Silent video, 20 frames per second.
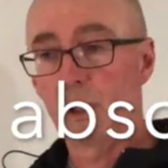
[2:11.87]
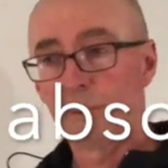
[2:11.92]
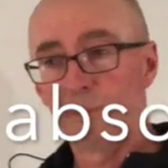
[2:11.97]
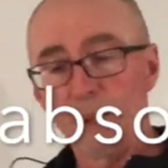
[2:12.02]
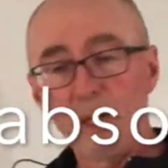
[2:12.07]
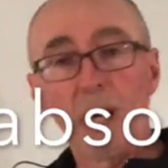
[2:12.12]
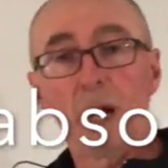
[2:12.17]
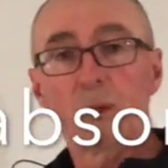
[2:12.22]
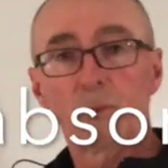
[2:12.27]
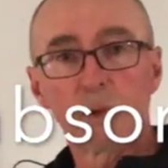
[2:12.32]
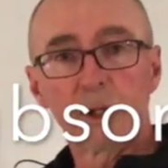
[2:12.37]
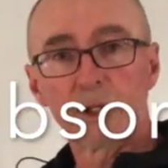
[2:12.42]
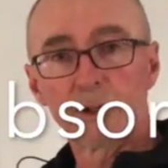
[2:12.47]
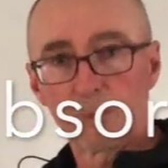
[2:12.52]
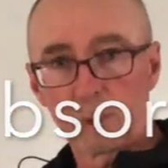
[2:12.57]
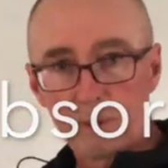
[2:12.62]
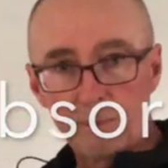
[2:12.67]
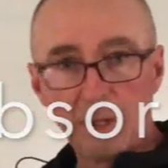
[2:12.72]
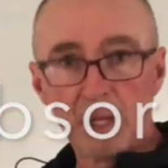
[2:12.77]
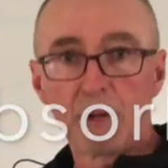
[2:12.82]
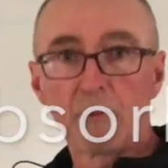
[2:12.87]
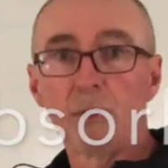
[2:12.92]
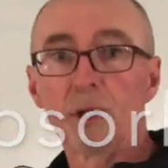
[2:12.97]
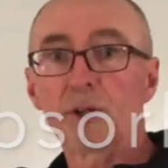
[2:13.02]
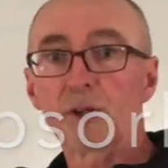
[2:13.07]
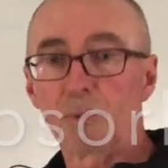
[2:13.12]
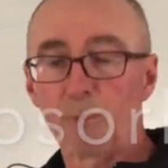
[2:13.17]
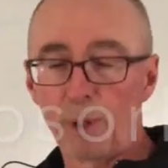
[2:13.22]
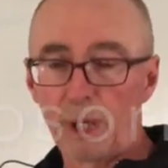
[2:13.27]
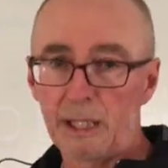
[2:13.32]
beyond which we may
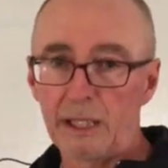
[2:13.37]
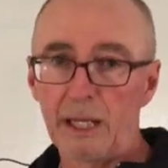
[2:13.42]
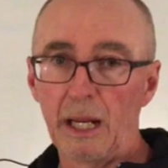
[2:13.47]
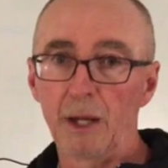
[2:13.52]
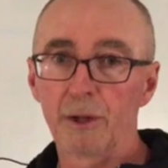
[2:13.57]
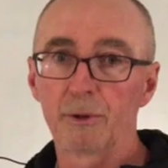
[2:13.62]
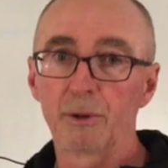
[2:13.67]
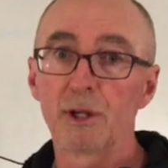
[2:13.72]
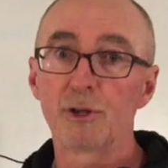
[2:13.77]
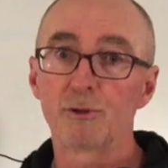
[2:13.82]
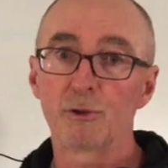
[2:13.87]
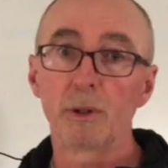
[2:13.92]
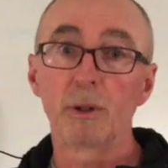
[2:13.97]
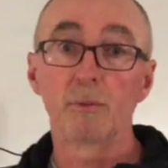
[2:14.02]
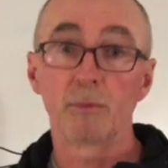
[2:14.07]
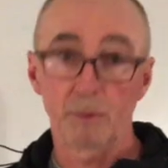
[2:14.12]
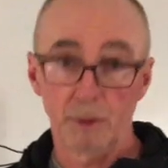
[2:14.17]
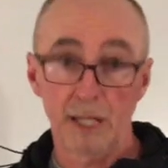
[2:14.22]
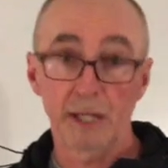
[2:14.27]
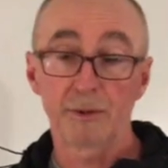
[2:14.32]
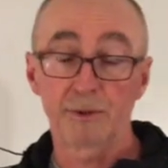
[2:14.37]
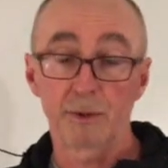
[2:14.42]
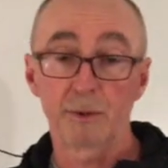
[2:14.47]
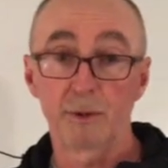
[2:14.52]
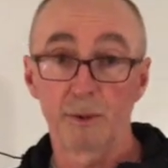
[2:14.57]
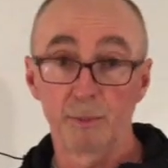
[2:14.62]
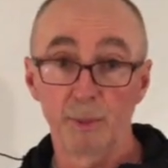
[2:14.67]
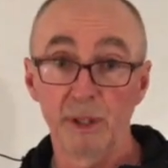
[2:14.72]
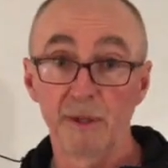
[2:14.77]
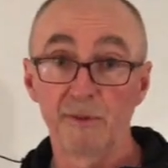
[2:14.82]
risk breakdown or injury, and that's
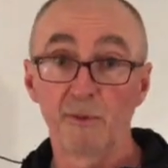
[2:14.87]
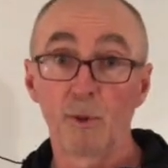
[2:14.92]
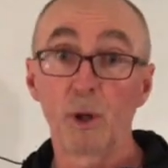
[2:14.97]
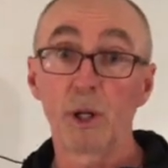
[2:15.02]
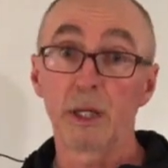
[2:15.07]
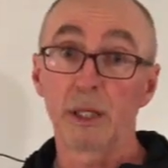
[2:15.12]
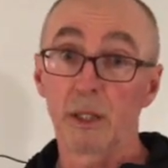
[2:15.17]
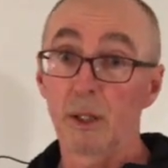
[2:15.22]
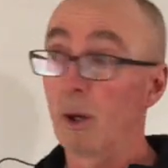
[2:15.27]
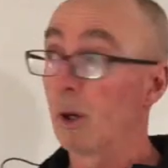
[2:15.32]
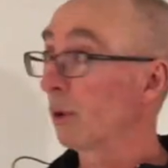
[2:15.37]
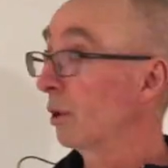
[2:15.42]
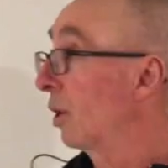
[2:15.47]
to be avoided at all